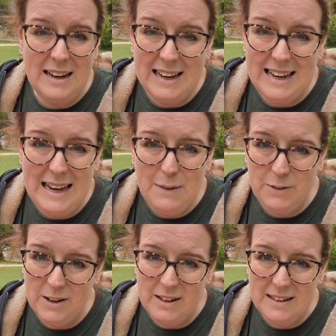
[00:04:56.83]
you can
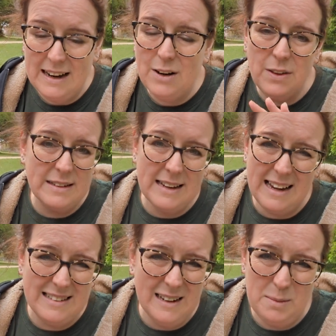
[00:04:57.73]
even, I know the
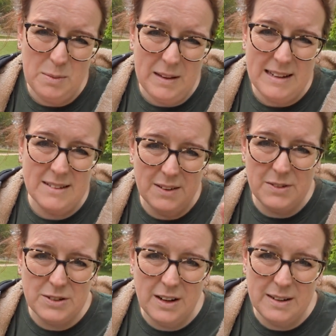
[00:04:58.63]
sky's the limit with this, so I've
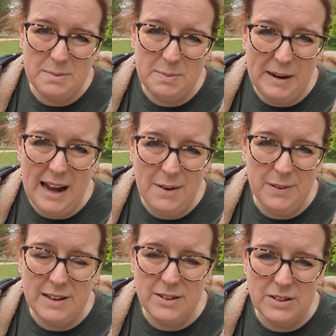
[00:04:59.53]
just got to be
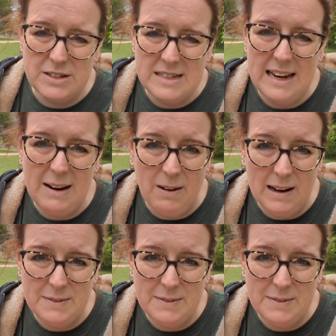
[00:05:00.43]
careful I don't just sit here all